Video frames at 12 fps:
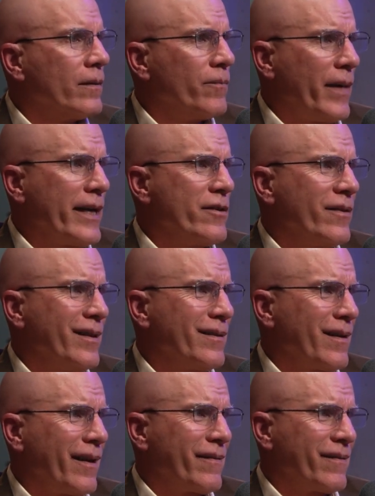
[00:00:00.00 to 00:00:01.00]
Mind you, this is
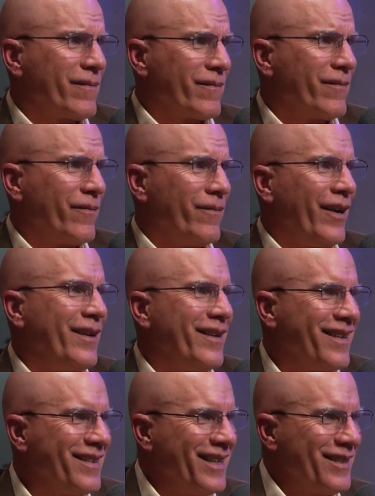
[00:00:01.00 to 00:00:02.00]
like
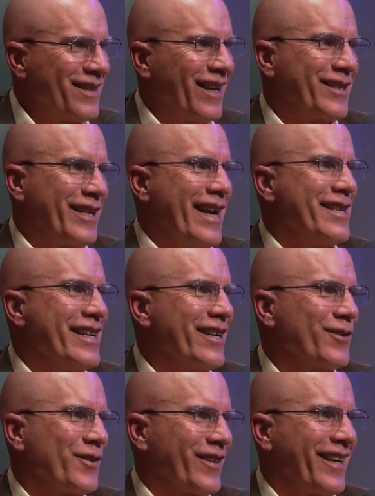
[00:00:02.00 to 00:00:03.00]
10
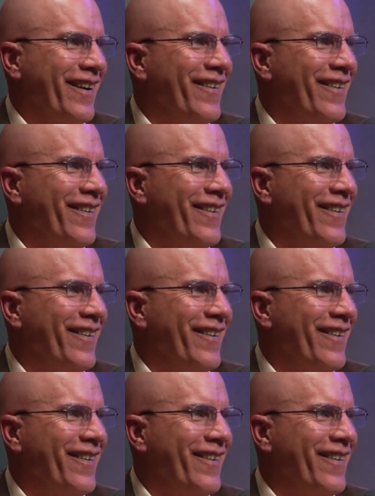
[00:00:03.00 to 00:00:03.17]
years ago.